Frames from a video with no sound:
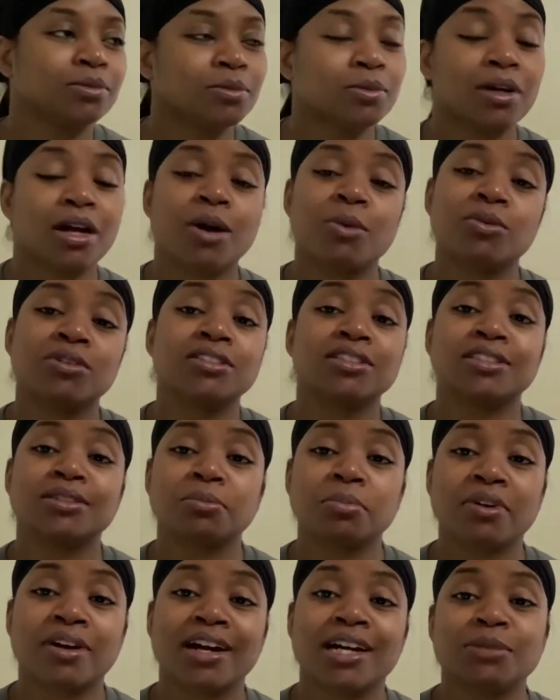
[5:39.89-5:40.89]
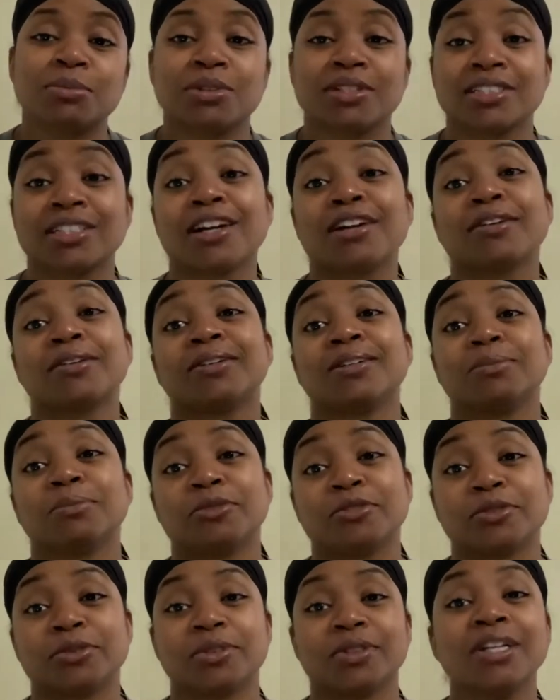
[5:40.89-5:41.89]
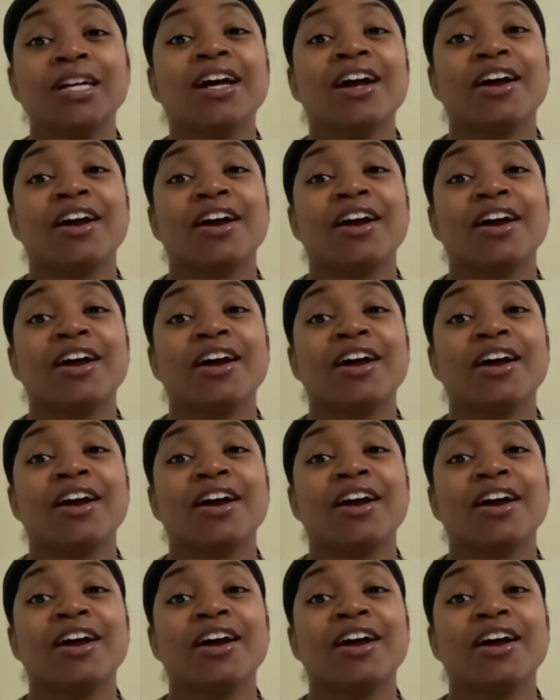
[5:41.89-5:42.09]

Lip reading: Well, I wasn't surprised because I heard him before.